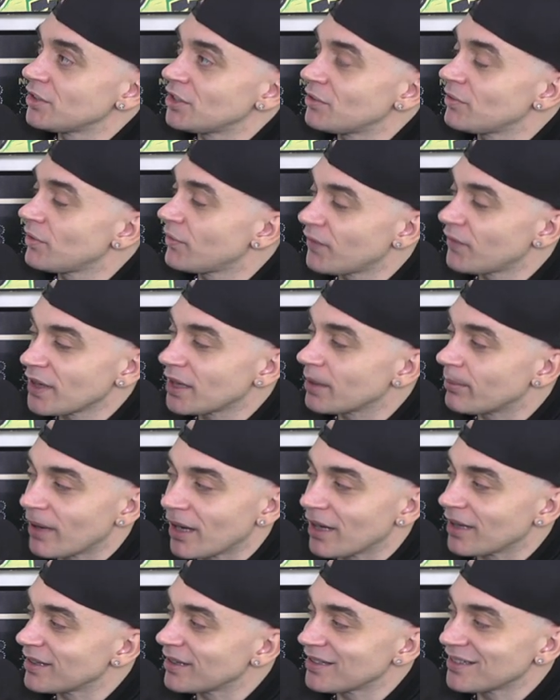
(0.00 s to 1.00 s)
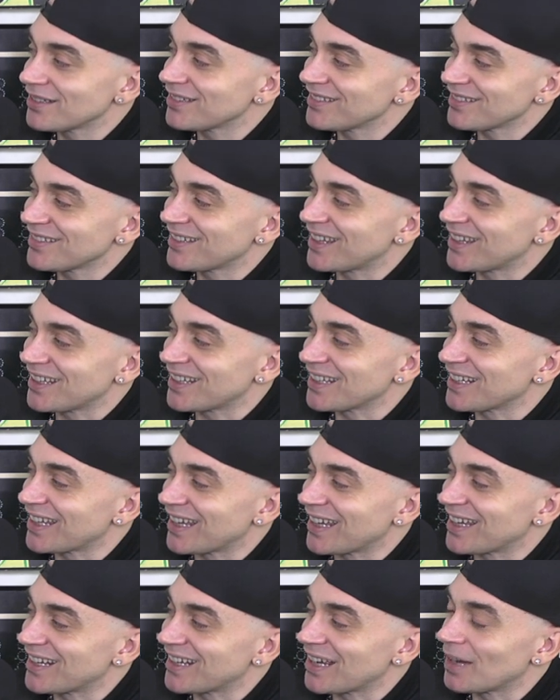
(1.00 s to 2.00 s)
Do you ever think about getting a
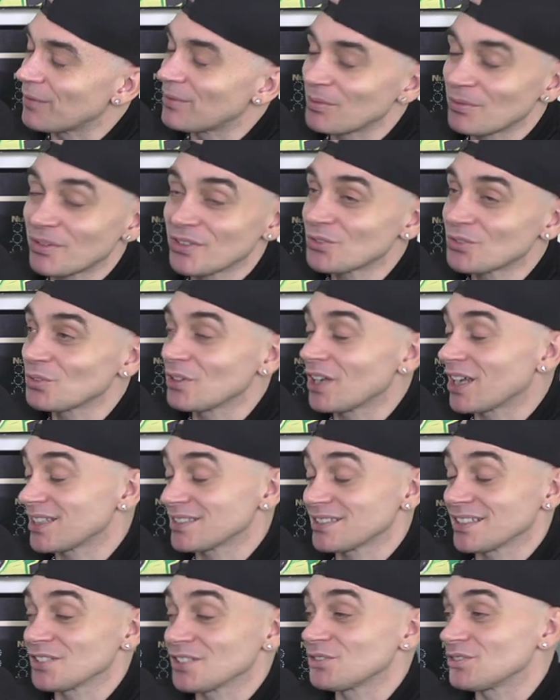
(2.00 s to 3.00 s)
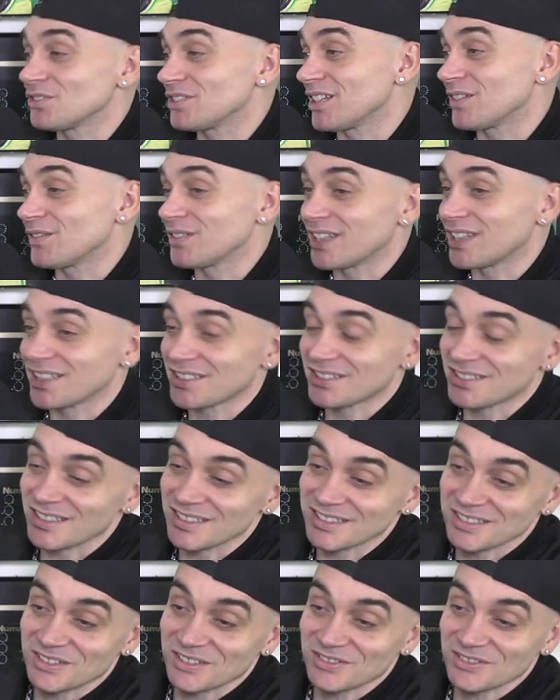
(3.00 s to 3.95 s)
can? I mean, I saw like I saw you the other day, shut